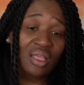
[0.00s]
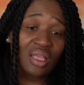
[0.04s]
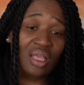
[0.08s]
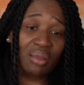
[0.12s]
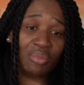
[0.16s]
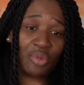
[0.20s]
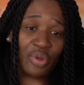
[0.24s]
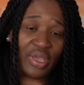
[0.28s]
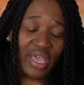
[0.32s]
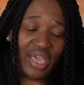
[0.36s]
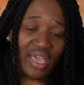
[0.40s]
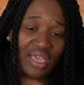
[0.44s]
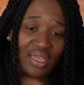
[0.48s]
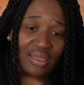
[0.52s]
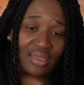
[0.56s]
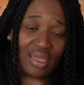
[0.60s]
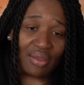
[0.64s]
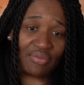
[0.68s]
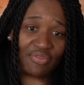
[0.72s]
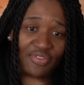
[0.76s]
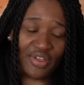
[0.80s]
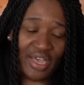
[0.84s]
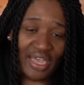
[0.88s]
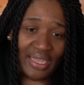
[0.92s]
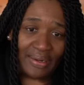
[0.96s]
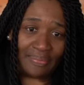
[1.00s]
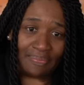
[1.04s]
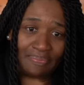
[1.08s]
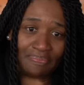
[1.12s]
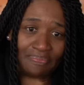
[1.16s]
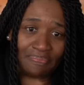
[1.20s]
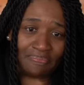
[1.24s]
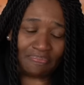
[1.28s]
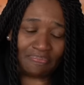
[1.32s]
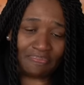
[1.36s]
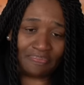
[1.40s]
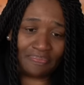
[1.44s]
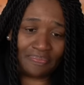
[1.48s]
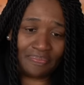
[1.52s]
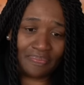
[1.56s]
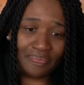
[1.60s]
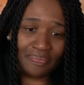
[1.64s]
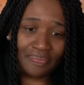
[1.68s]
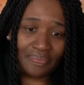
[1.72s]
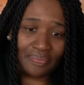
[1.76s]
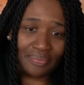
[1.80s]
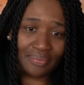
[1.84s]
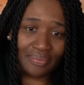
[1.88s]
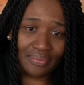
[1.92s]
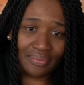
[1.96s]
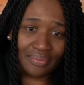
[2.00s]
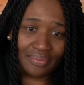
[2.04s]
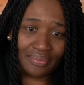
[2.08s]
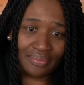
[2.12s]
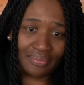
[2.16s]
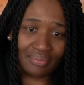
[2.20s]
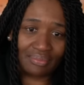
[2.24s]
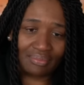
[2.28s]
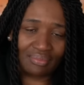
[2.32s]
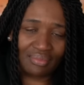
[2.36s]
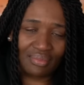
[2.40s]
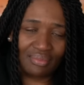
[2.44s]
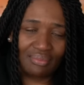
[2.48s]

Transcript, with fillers: I'm okay. I'm fine. I'm yours.